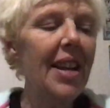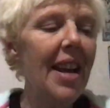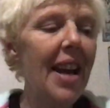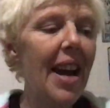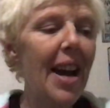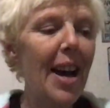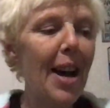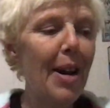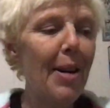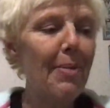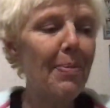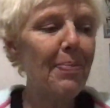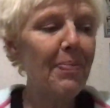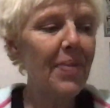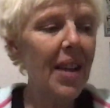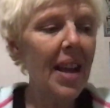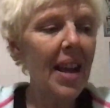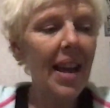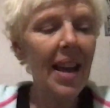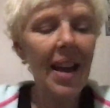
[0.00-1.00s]
And
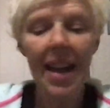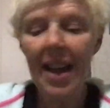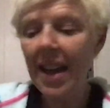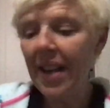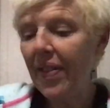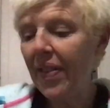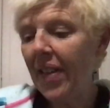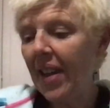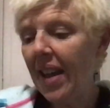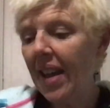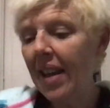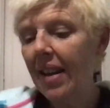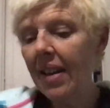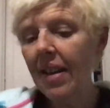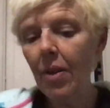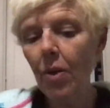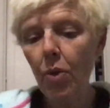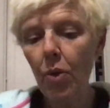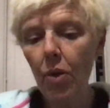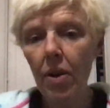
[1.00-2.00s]
then
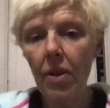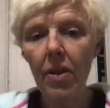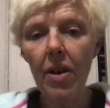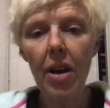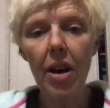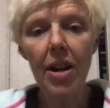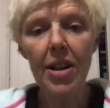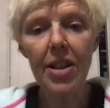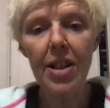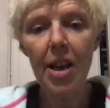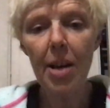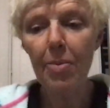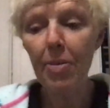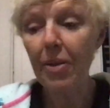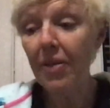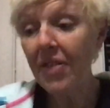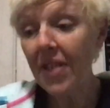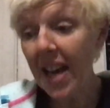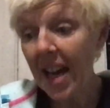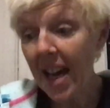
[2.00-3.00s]
on top
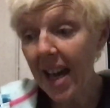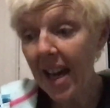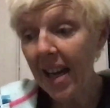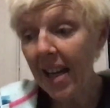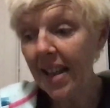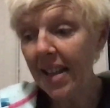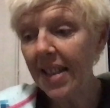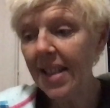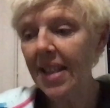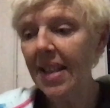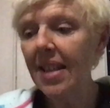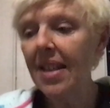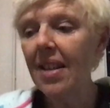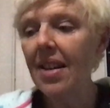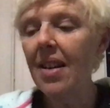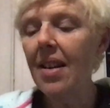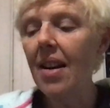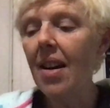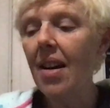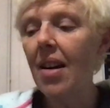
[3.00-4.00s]
of that,
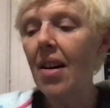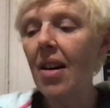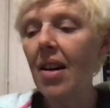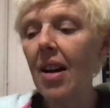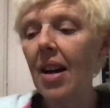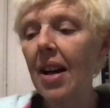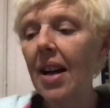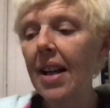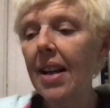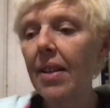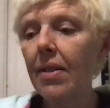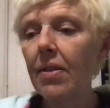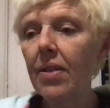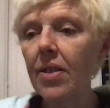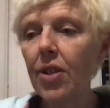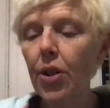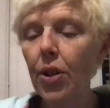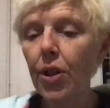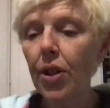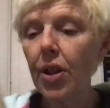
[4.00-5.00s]
I
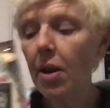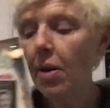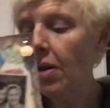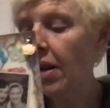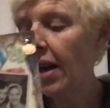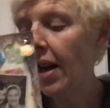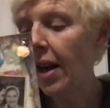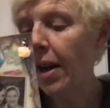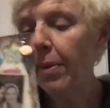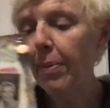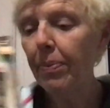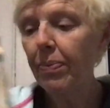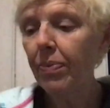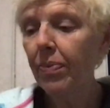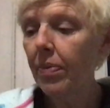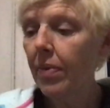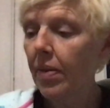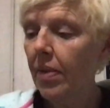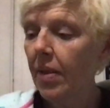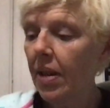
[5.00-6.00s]
took, well,
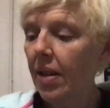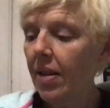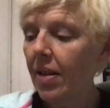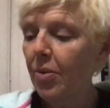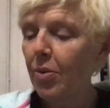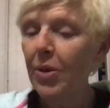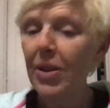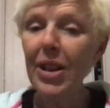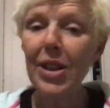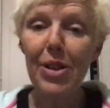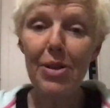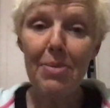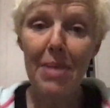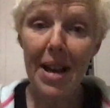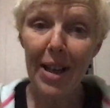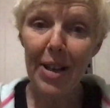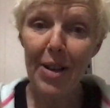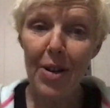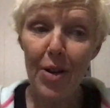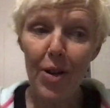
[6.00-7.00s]
these are
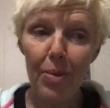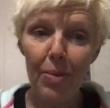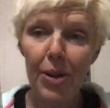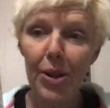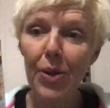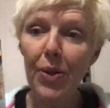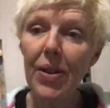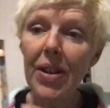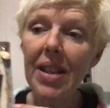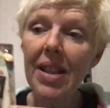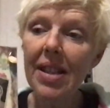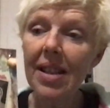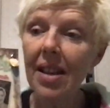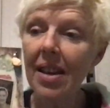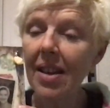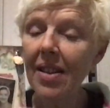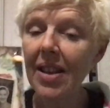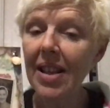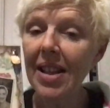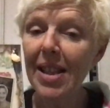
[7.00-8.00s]
Maggie Holmes. So this
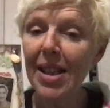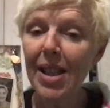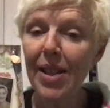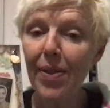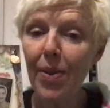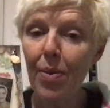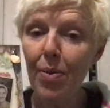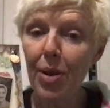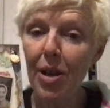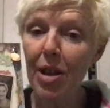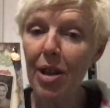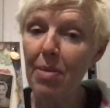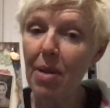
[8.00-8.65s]
is from one of the